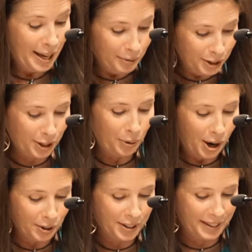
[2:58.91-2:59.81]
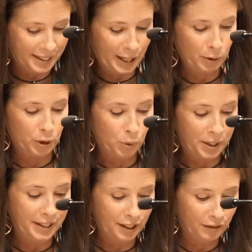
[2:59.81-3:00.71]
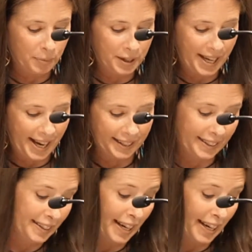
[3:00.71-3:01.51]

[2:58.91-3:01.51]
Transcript: It was so hard to distinguish one dish from the next